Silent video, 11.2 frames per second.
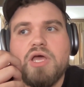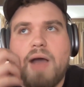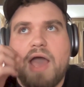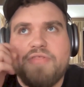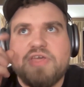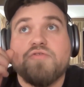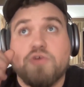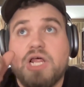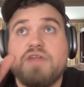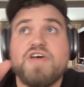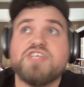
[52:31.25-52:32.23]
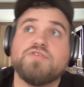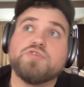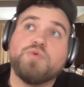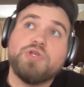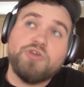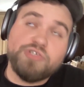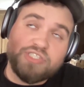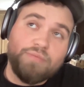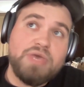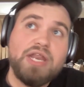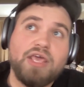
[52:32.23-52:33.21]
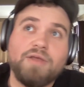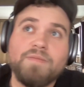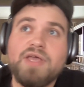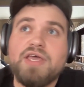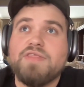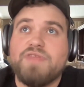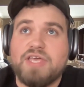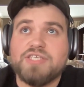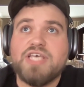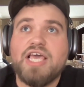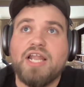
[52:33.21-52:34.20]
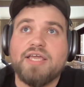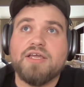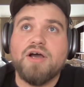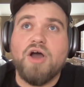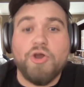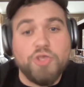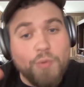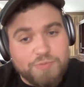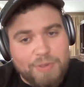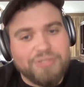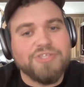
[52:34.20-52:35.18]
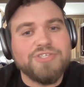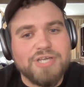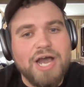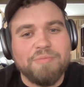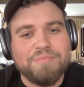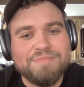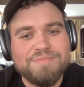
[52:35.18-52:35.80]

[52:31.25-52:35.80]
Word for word: I think for a lot of festivals, when you're submitting, they say like, are you expected to come?